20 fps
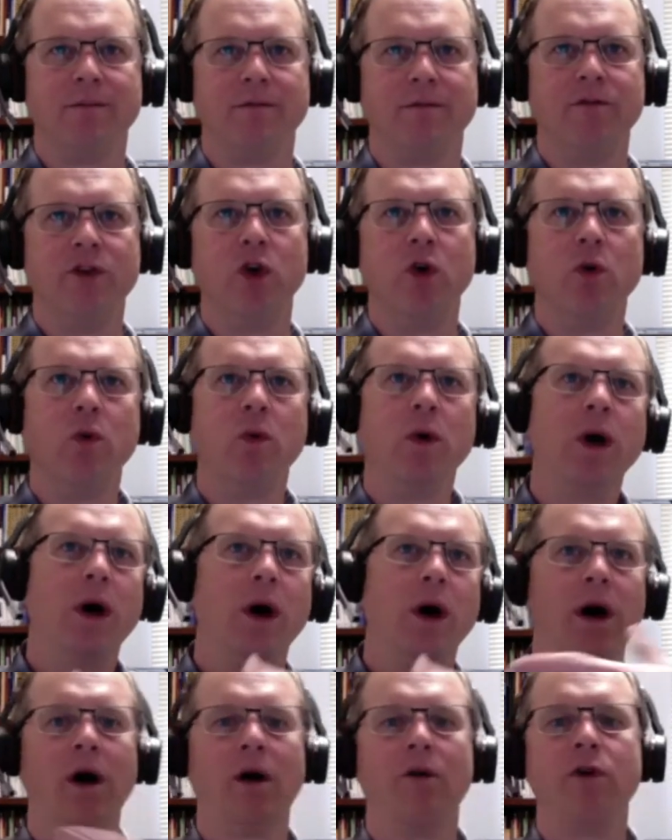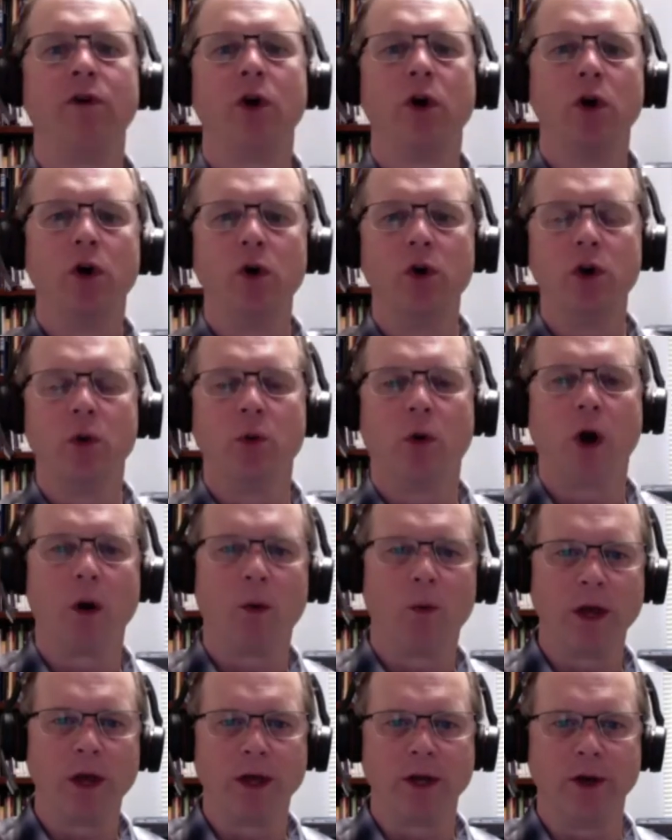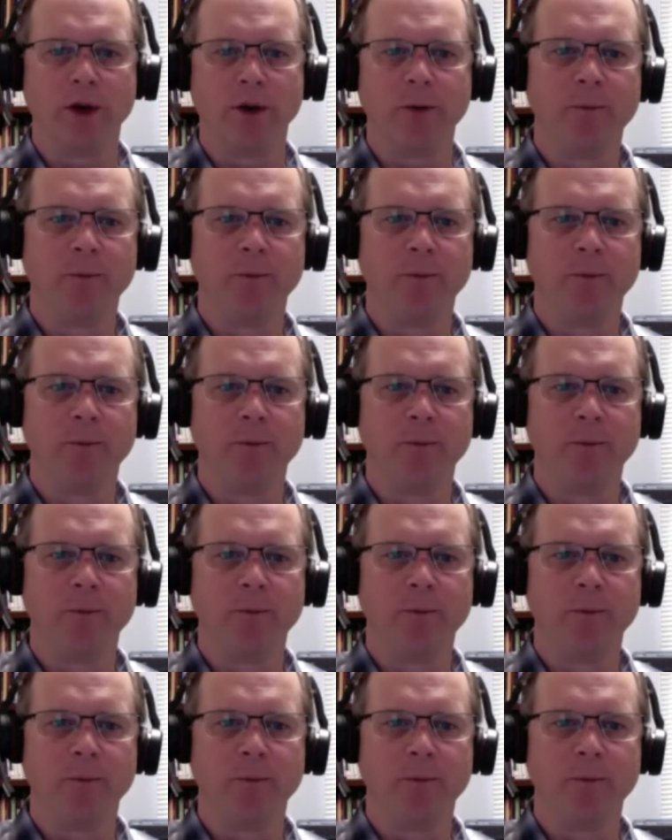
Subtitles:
view of who you are and what you do.